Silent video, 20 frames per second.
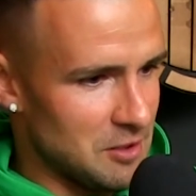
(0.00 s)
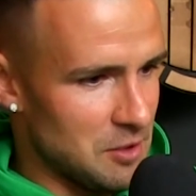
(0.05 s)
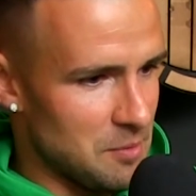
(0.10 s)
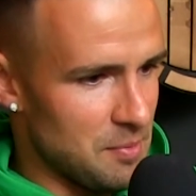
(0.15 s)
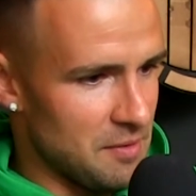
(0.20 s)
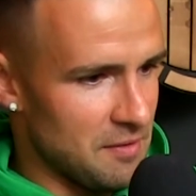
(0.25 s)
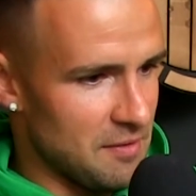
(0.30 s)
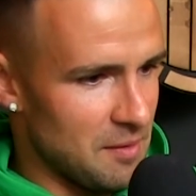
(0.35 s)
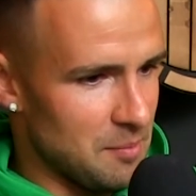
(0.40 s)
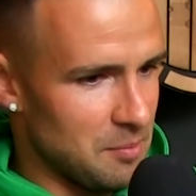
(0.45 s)

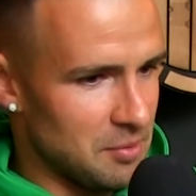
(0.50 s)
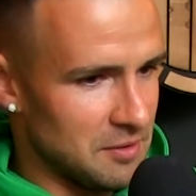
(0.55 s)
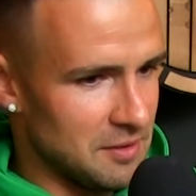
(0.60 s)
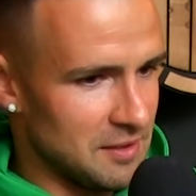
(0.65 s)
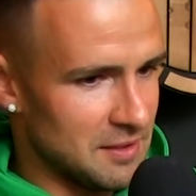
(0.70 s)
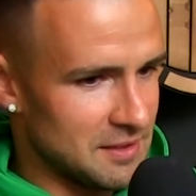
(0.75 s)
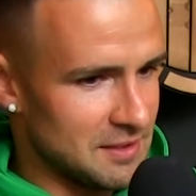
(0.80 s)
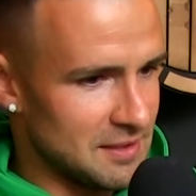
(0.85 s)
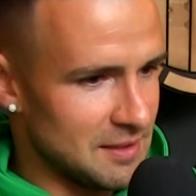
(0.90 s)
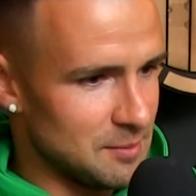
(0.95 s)
KPV put
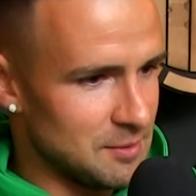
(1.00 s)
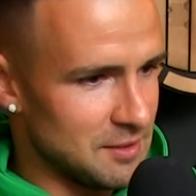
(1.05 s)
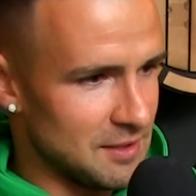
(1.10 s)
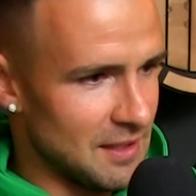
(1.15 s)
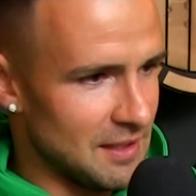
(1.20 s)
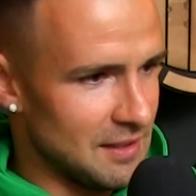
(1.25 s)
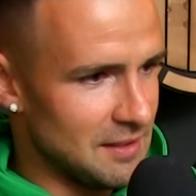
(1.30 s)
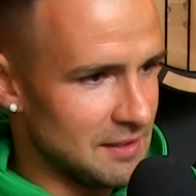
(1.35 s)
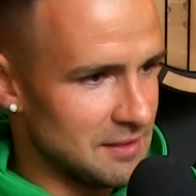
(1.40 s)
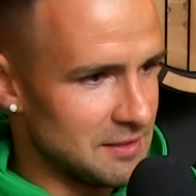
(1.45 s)
this team
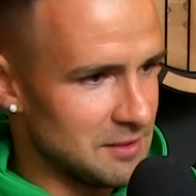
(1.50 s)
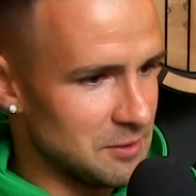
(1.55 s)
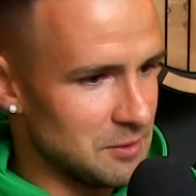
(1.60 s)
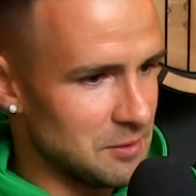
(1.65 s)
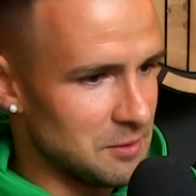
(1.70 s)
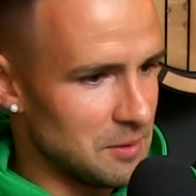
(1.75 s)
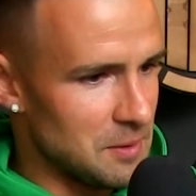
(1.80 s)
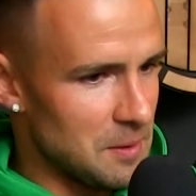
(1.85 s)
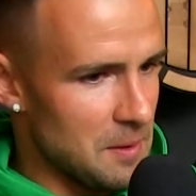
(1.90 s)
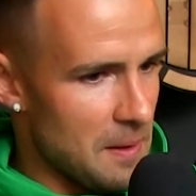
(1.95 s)
together
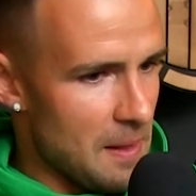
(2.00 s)
to